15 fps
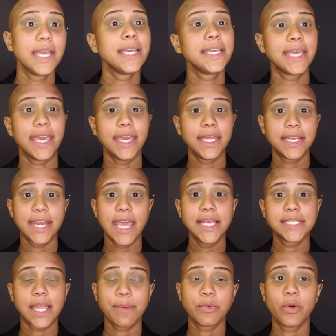Okay, next
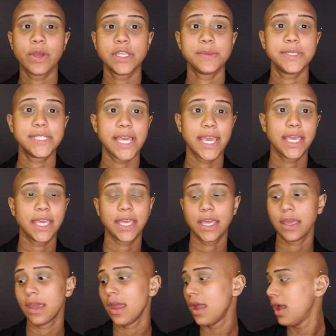I'm going to be taking
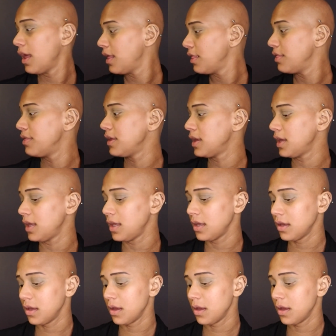the